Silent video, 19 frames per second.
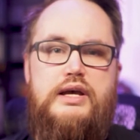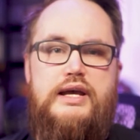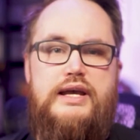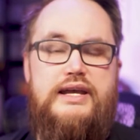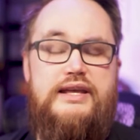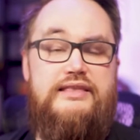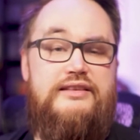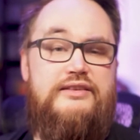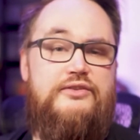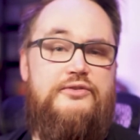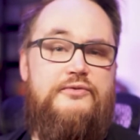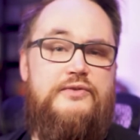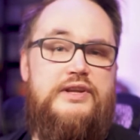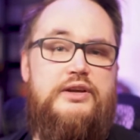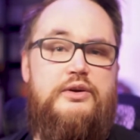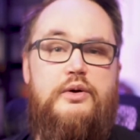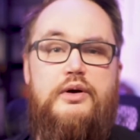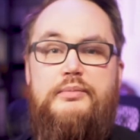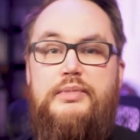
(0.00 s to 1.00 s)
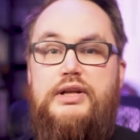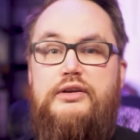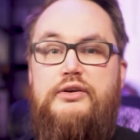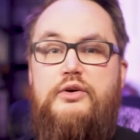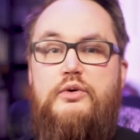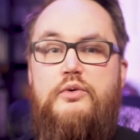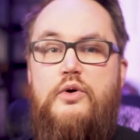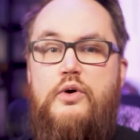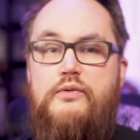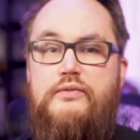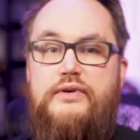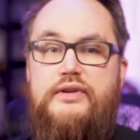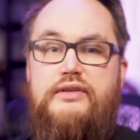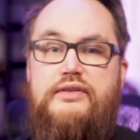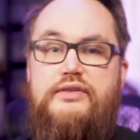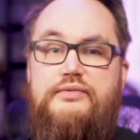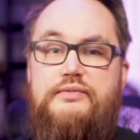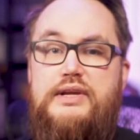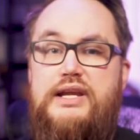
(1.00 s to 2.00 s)
In this video, I'm going to go over
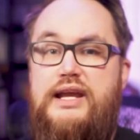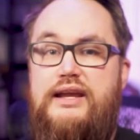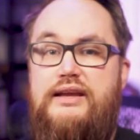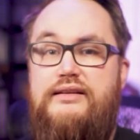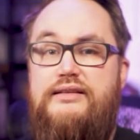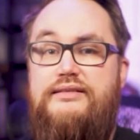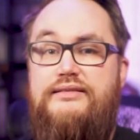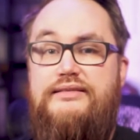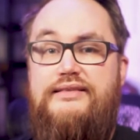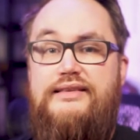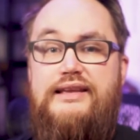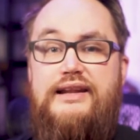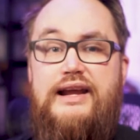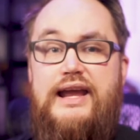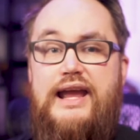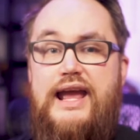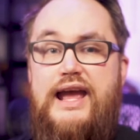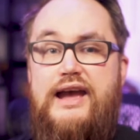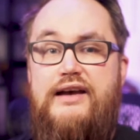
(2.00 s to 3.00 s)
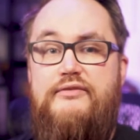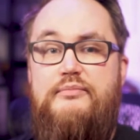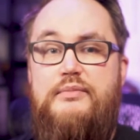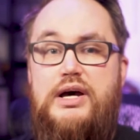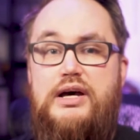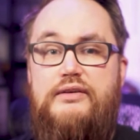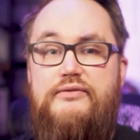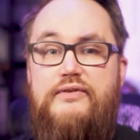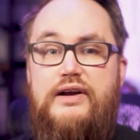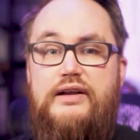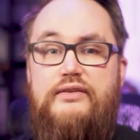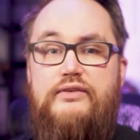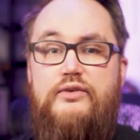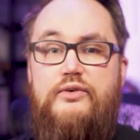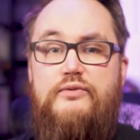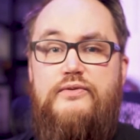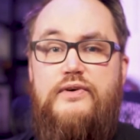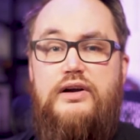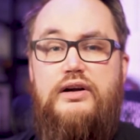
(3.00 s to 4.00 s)
the 3 handhelds that I have modified
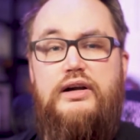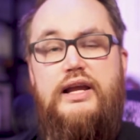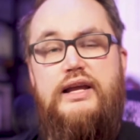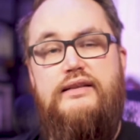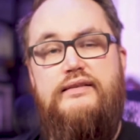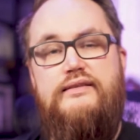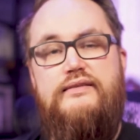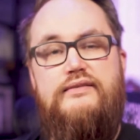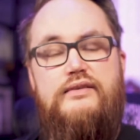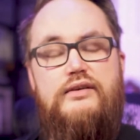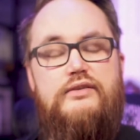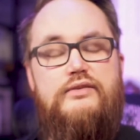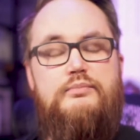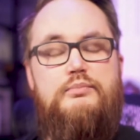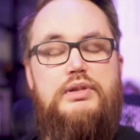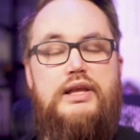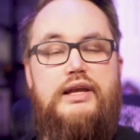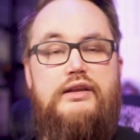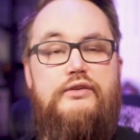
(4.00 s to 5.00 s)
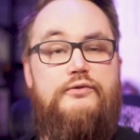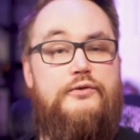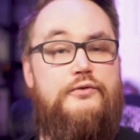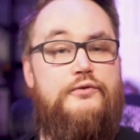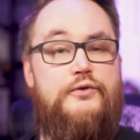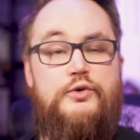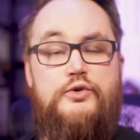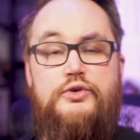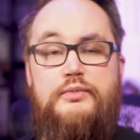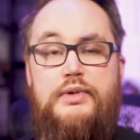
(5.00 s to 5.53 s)
so far and discuss plans for future